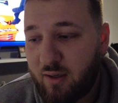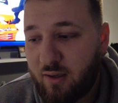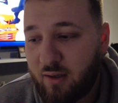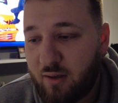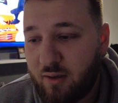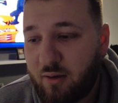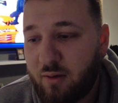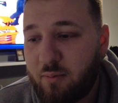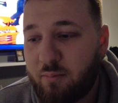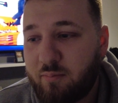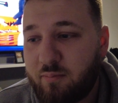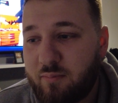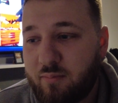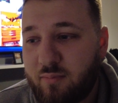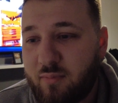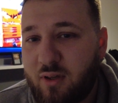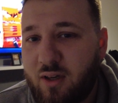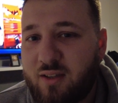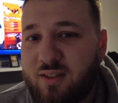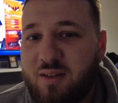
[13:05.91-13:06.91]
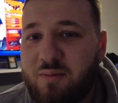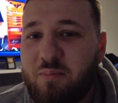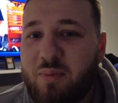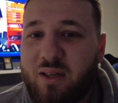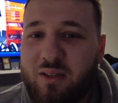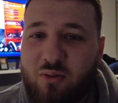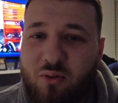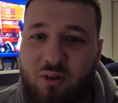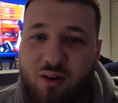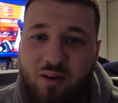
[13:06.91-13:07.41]
I was in
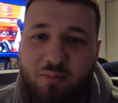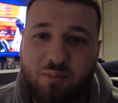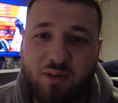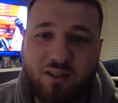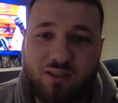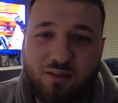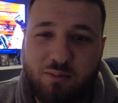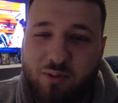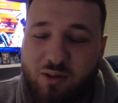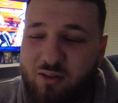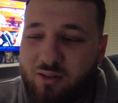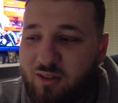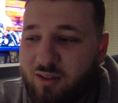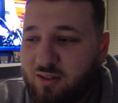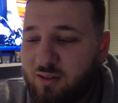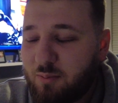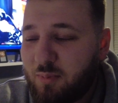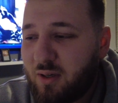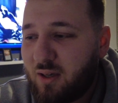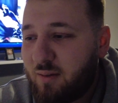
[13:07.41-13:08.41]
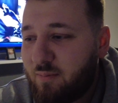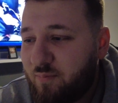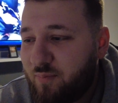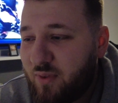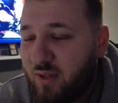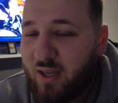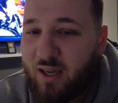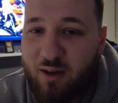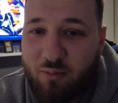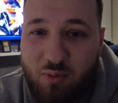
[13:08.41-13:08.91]
bed quite a bit, to be honest, but
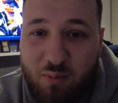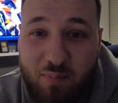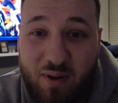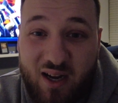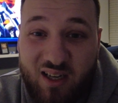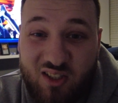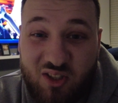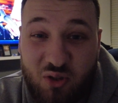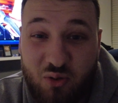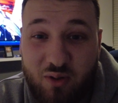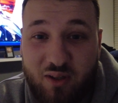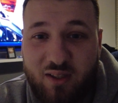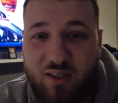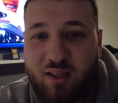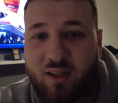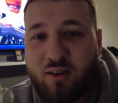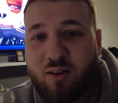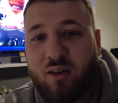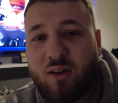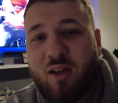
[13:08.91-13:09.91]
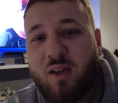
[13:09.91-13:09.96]
yeah, we're back to it now,